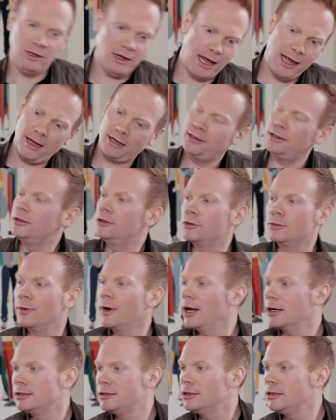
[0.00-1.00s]
acted,
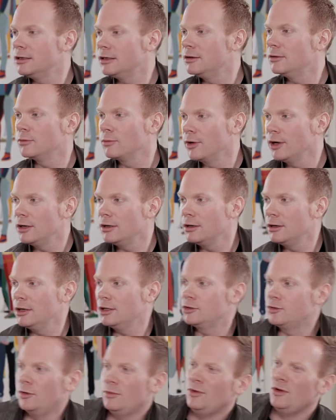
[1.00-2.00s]
directed, written.
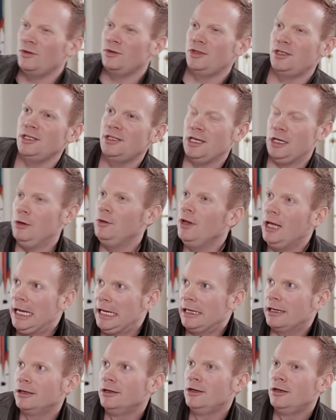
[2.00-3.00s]
Is there any one of those things that you
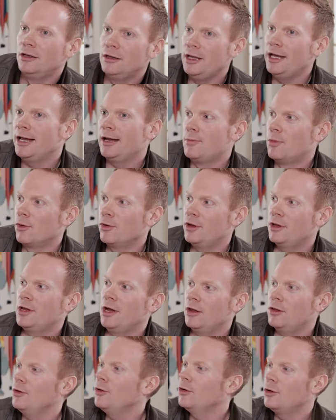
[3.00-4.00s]
like more than the
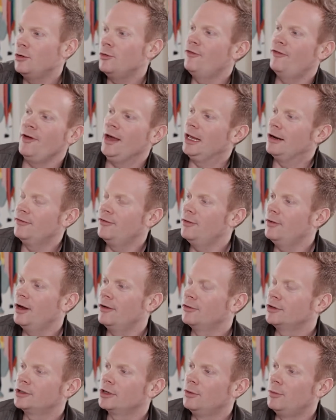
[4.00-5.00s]
other? Or are you a fan of
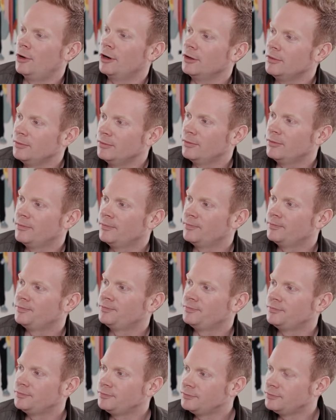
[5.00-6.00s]
every single one of them?